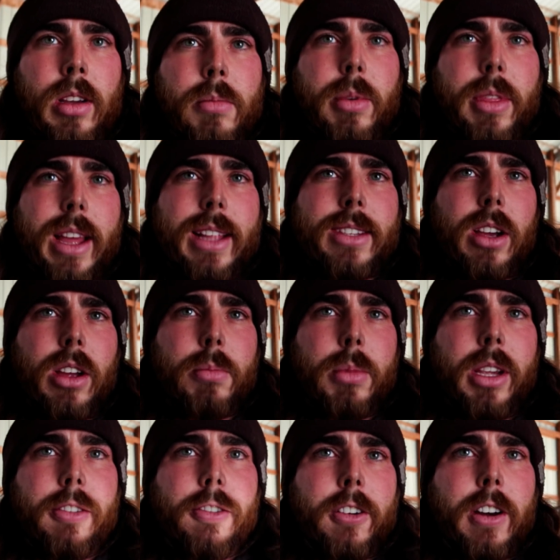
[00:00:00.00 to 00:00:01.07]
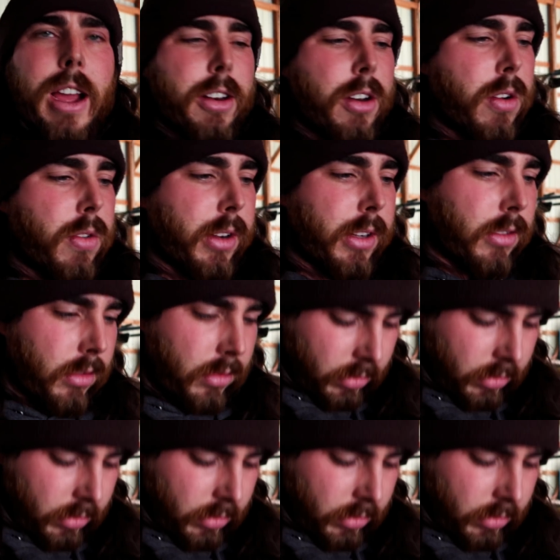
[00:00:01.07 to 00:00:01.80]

But that's on me for not knowing